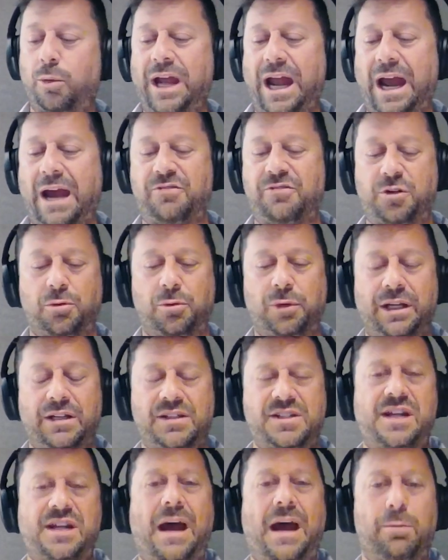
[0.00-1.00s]
We have to
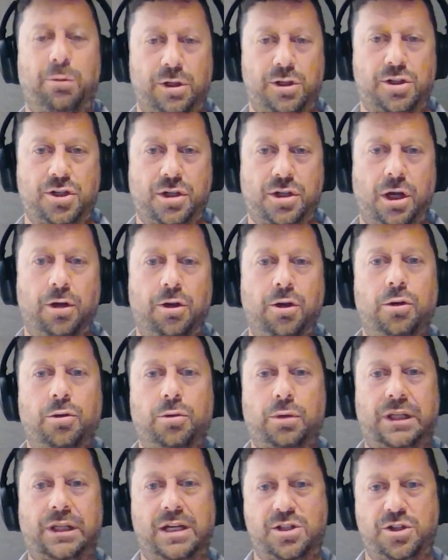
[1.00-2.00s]
reestablish a
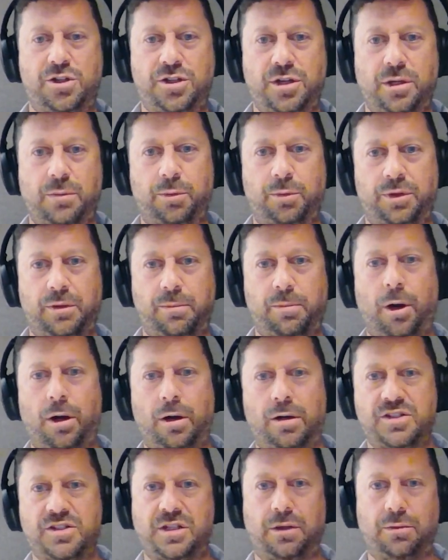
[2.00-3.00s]
new relationship with the
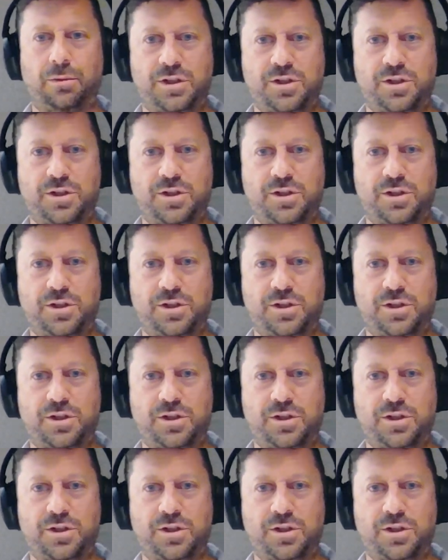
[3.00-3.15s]
parts,